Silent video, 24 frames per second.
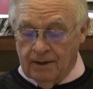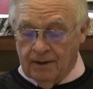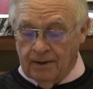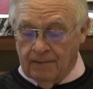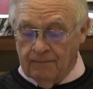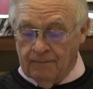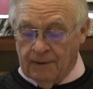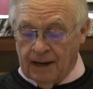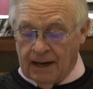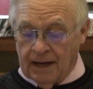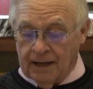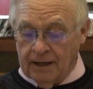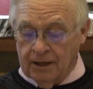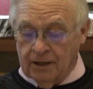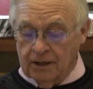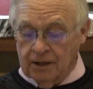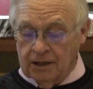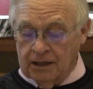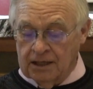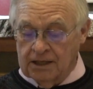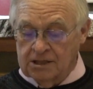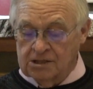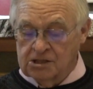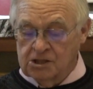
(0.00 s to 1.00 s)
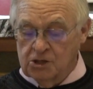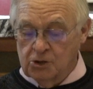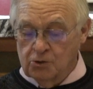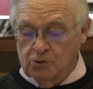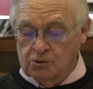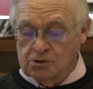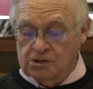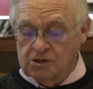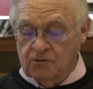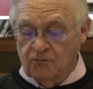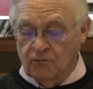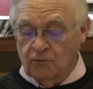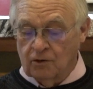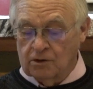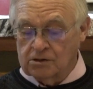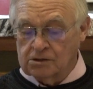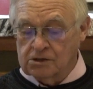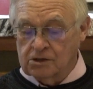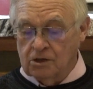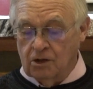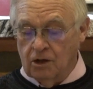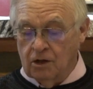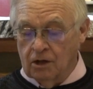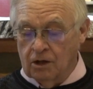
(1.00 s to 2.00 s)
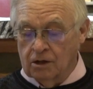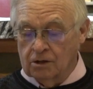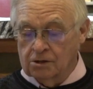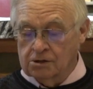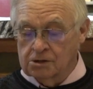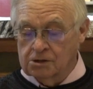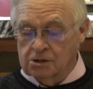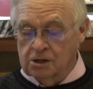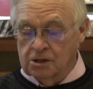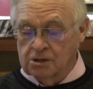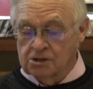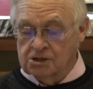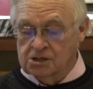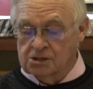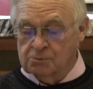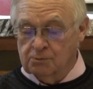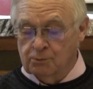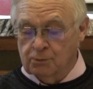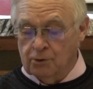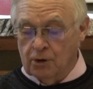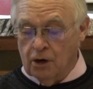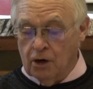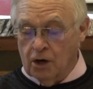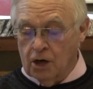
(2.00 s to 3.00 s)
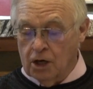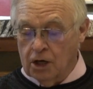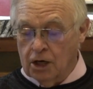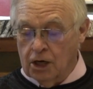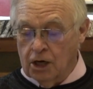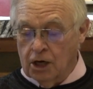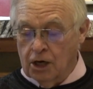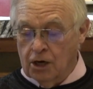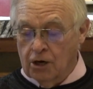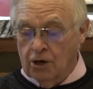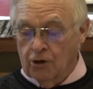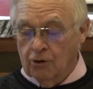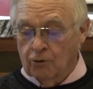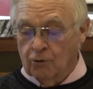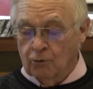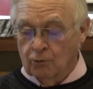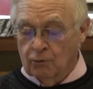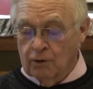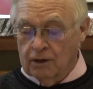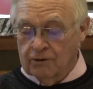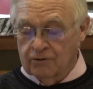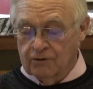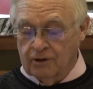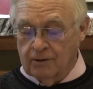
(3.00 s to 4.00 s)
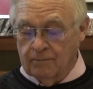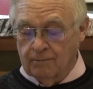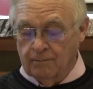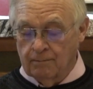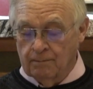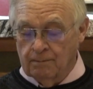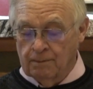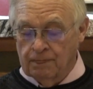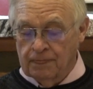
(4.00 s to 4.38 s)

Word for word: by his use of what's called sprung rhythm,